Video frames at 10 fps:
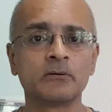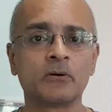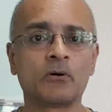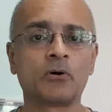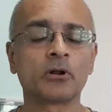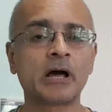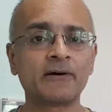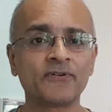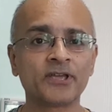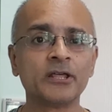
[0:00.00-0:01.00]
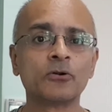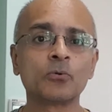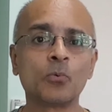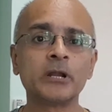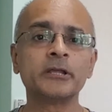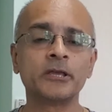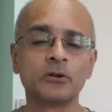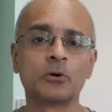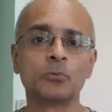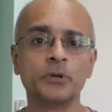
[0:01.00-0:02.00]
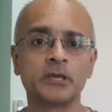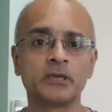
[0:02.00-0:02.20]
or half a kilo to 1 kilo a week.